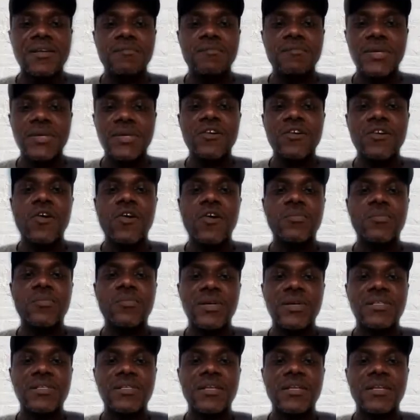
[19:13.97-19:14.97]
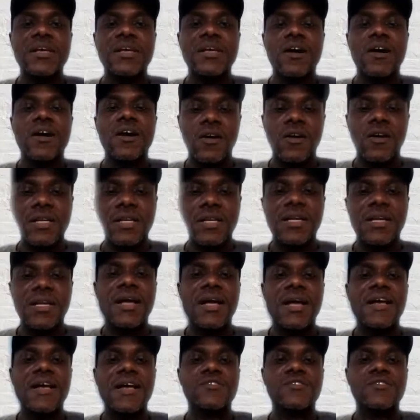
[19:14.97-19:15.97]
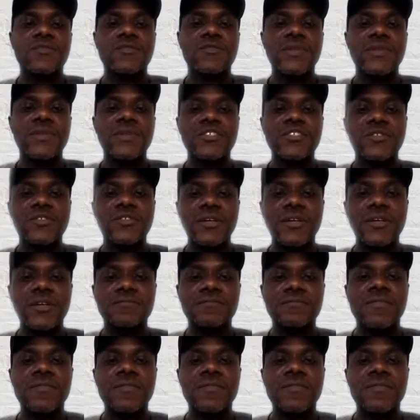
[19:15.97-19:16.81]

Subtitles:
being operated under the guise of Nigeria.